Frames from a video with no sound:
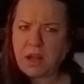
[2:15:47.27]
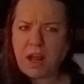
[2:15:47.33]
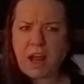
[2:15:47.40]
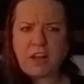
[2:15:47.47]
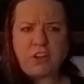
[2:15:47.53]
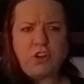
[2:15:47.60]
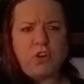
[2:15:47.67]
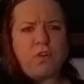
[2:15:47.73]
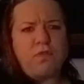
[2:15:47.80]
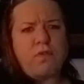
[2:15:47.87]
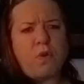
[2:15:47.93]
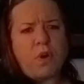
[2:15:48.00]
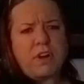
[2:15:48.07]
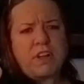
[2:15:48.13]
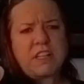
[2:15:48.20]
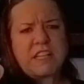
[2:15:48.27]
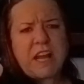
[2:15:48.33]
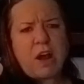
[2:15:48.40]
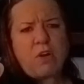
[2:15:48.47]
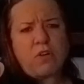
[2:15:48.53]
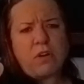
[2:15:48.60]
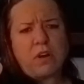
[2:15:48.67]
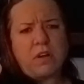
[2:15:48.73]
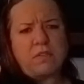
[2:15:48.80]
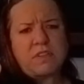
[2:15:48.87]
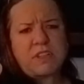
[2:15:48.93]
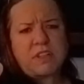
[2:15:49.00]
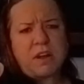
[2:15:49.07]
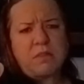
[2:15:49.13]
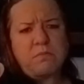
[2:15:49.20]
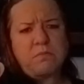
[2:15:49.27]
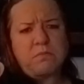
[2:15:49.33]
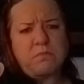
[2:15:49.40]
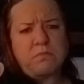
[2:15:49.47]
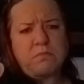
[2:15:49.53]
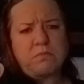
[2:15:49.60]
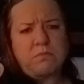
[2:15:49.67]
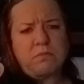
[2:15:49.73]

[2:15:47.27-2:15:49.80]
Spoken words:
And you avoid a tower of some